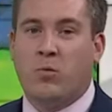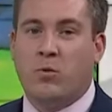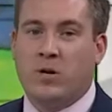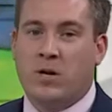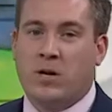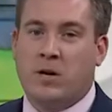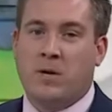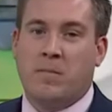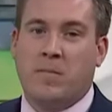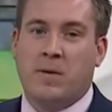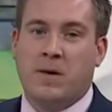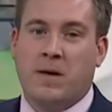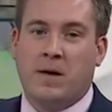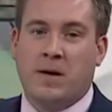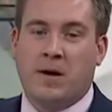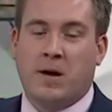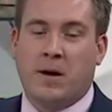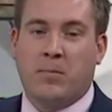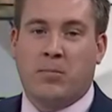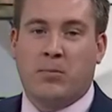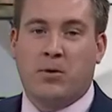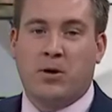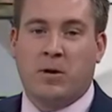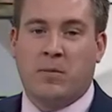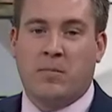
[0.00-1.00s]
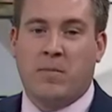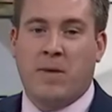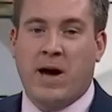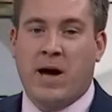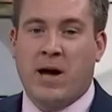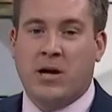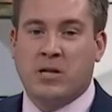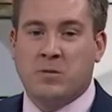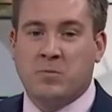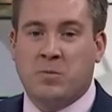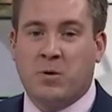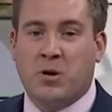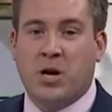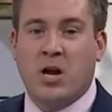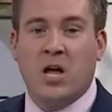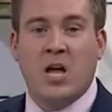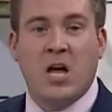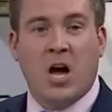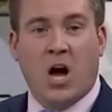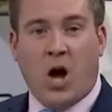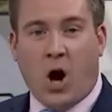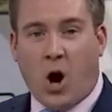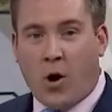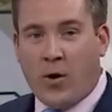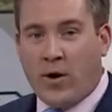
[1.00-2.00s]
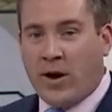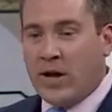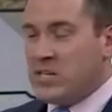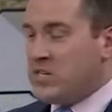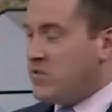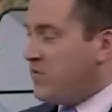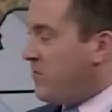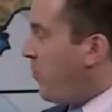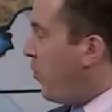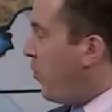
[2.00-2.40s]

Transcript: would end up being pretty mild. But our 8 to